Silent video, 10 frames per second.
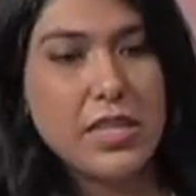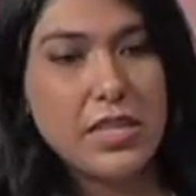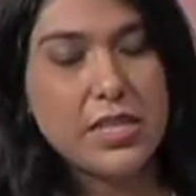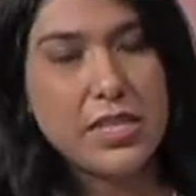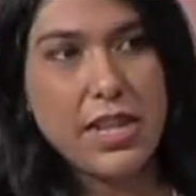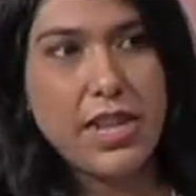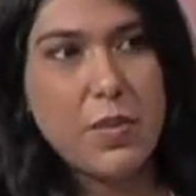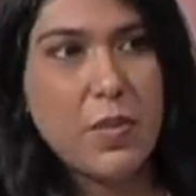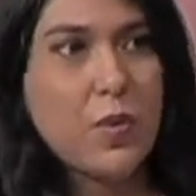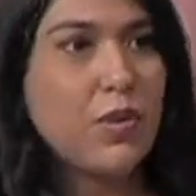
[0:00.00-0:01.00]
the
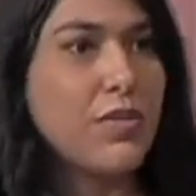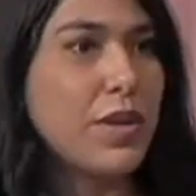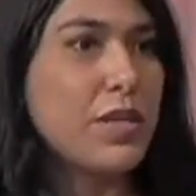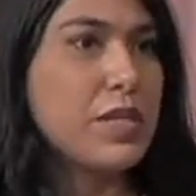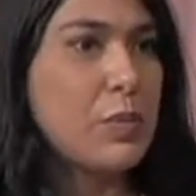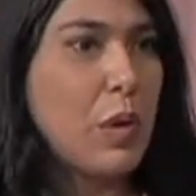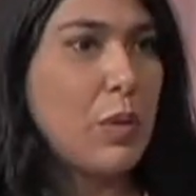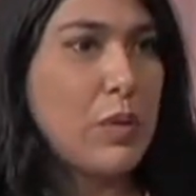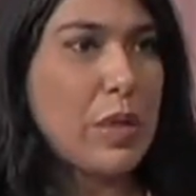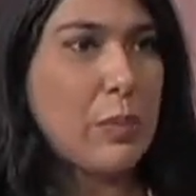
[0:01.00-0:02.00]
Surem were very
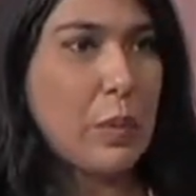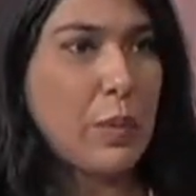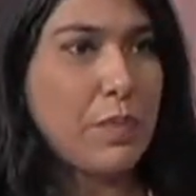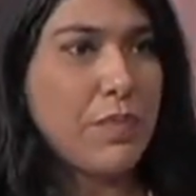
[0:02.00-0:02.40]
small people.